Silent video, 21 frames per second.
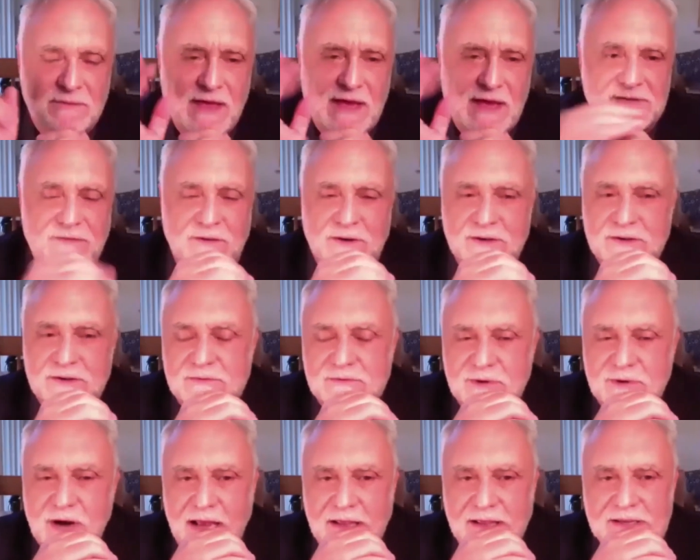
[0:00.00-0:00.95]
thanks for Thank
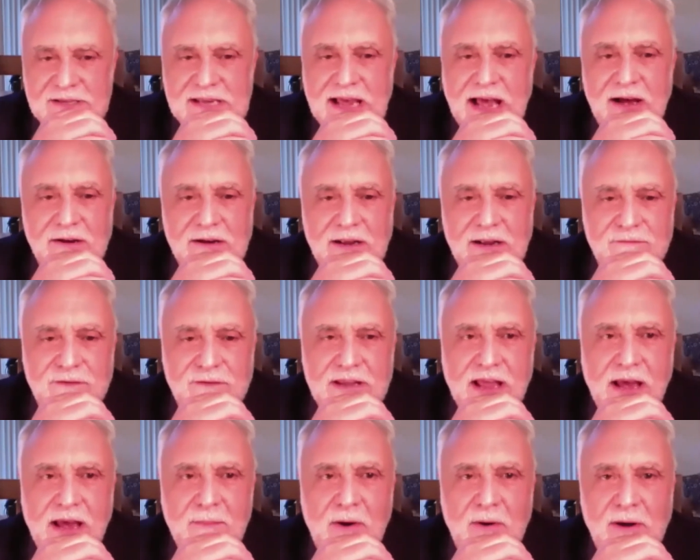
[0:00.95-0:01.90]
trying you. this out and for
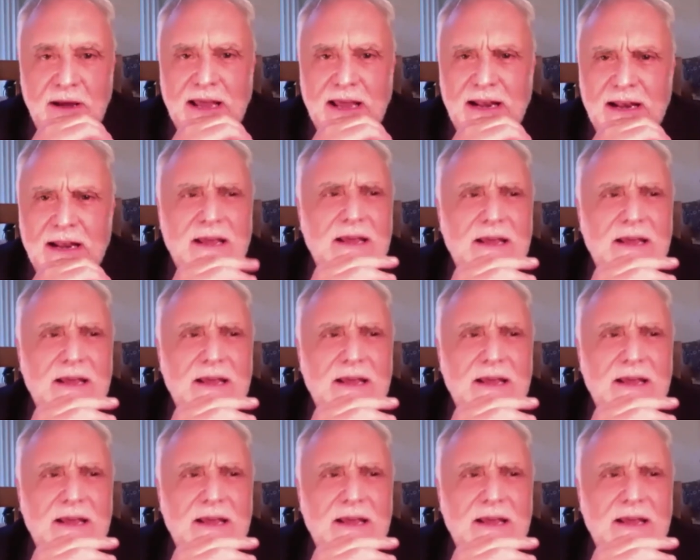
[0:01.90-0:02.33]
demoing it.